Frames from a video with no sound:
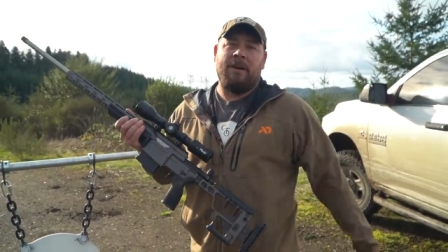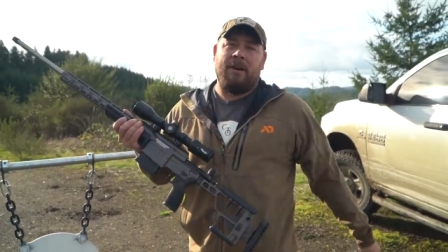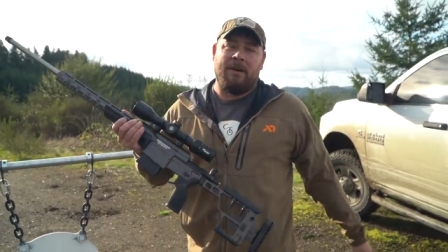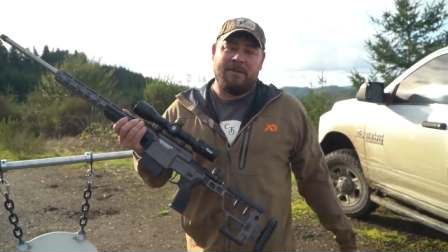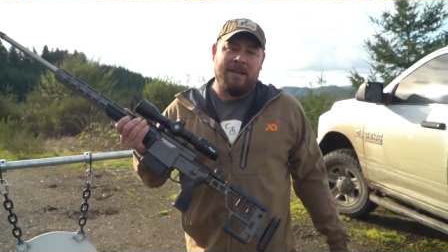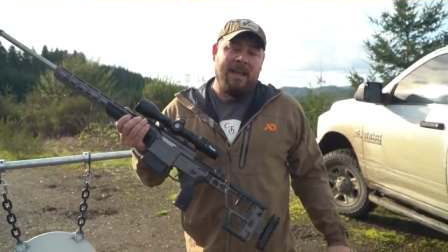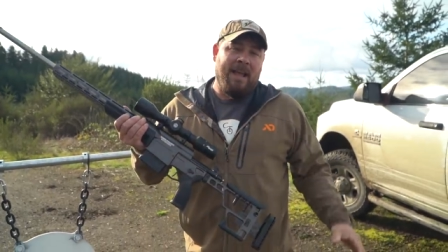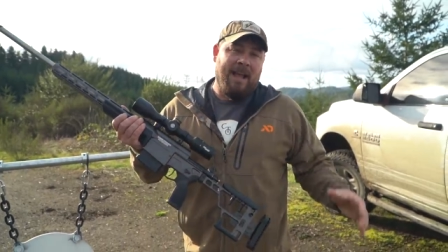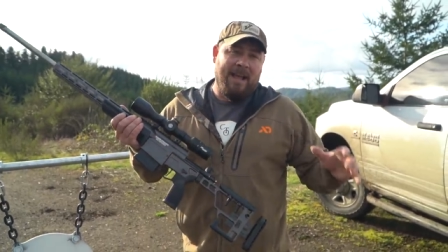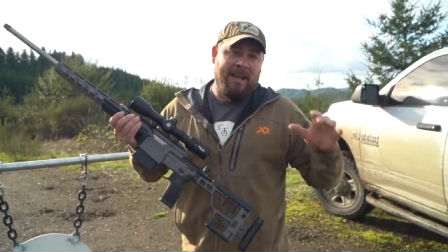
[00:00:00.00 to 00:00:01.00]
yards
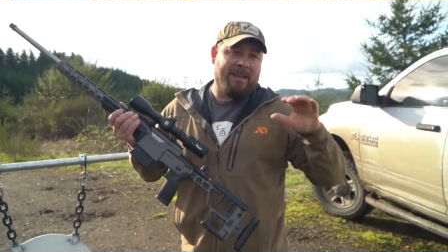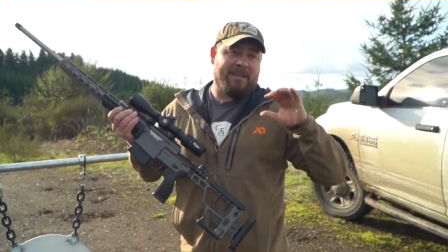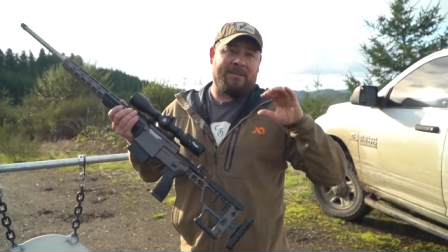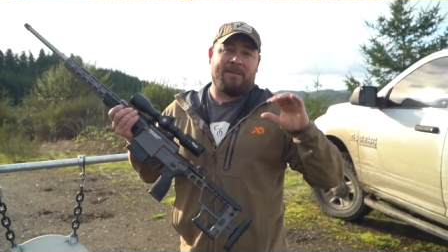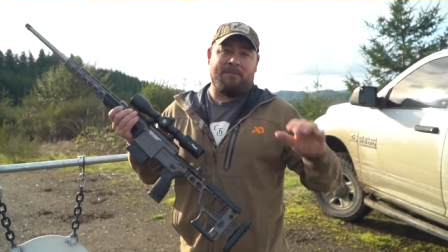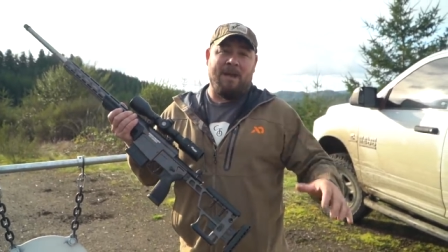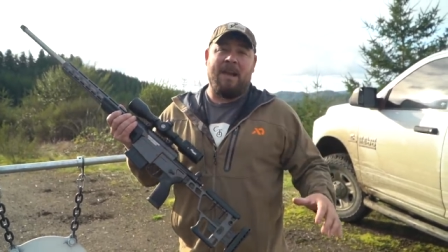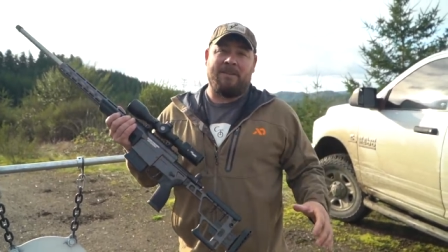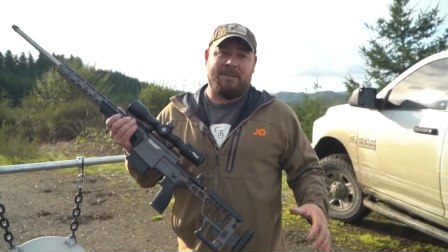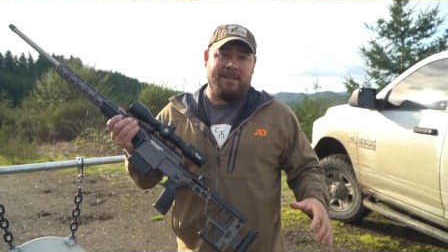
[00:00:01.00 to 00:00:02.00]
and
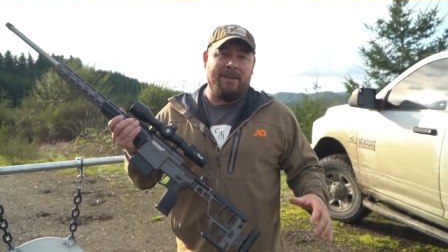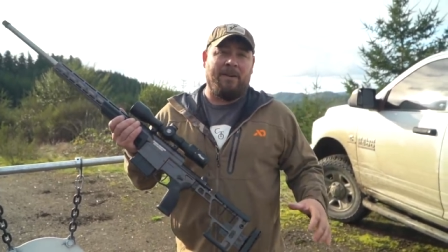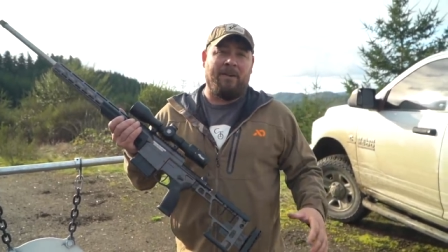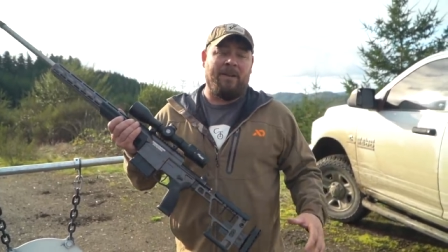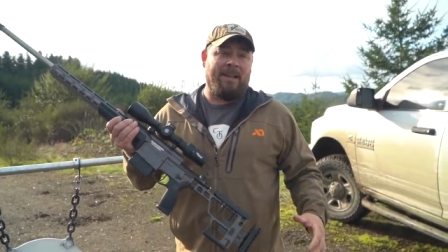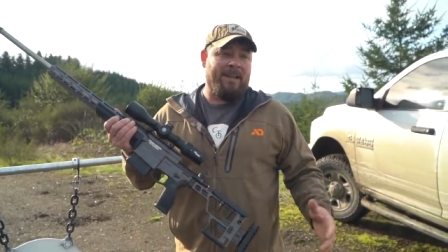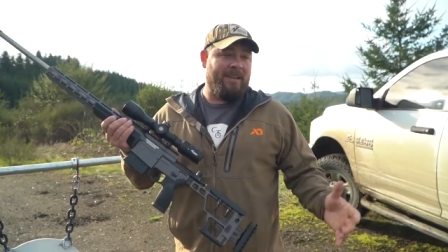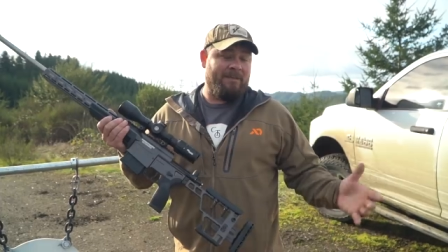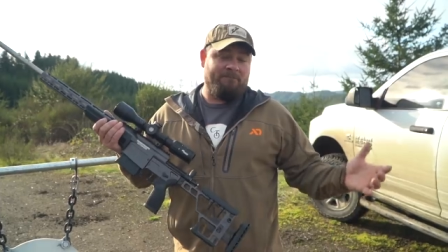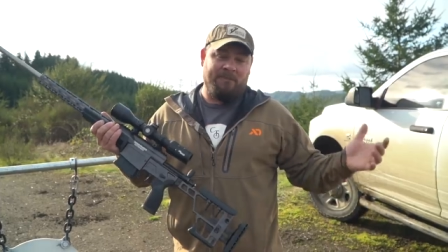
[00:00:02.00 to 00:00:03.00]
smack steel
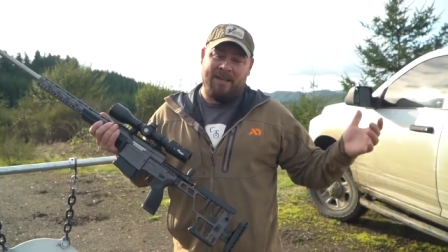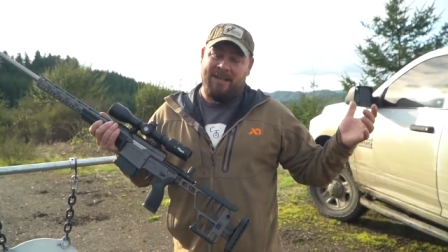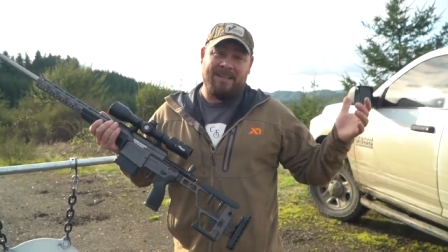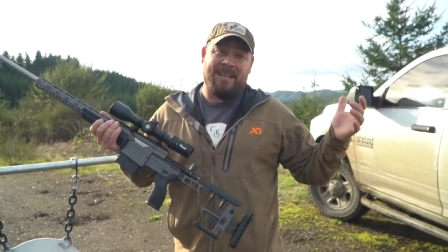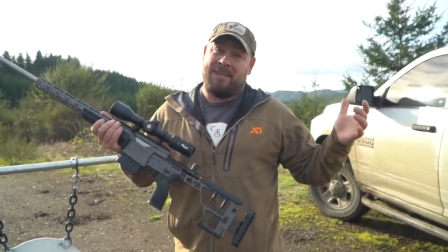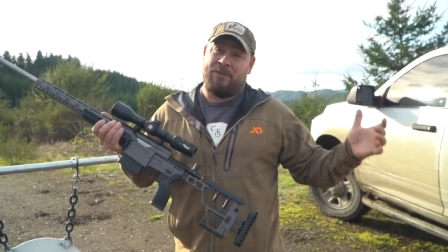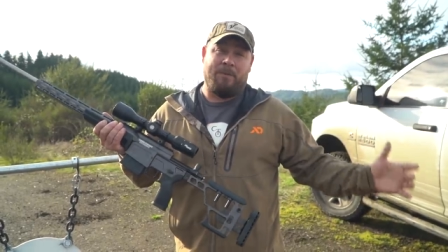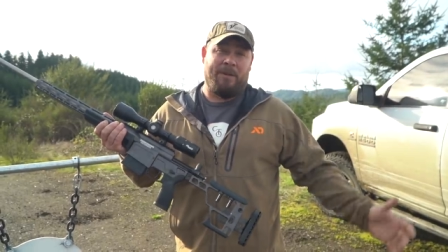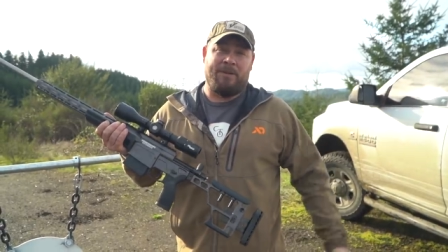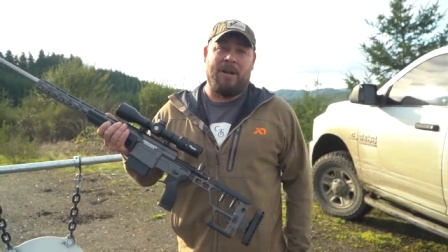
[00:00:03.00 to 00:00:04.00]
and it didn't take us too
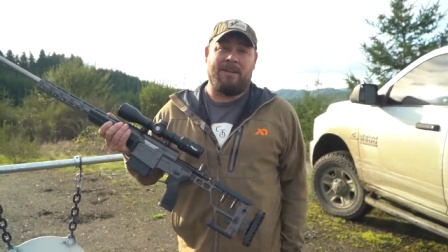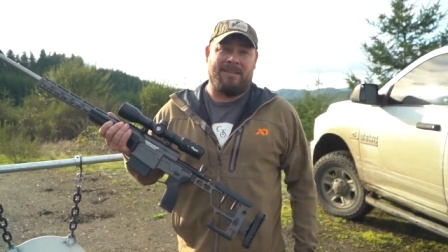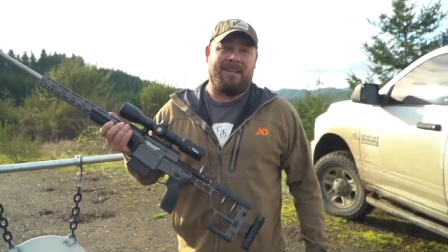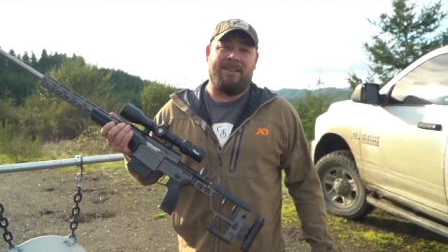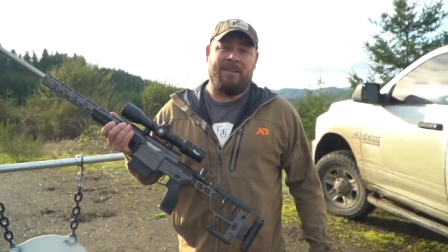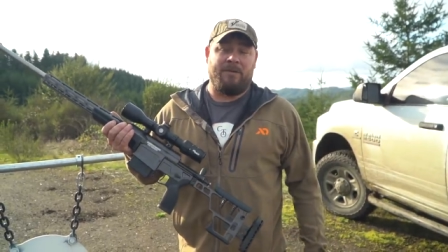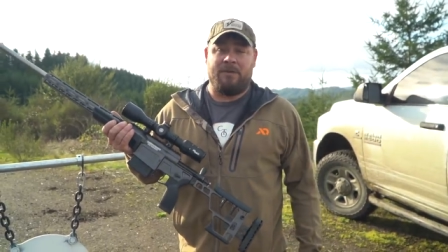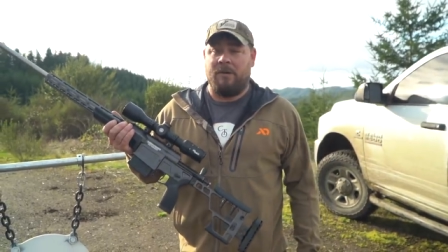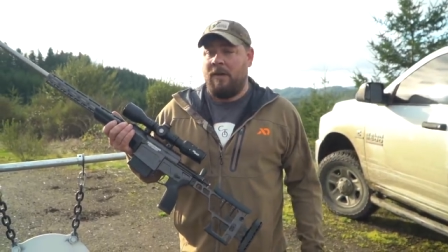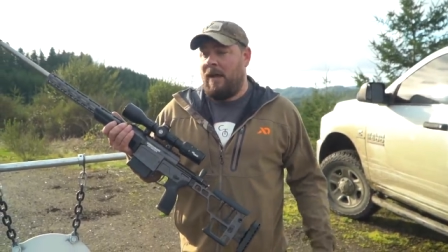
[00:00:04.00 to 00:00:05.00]
many shots to get there
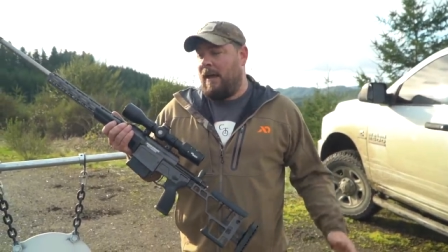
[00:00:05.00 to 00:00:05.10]
so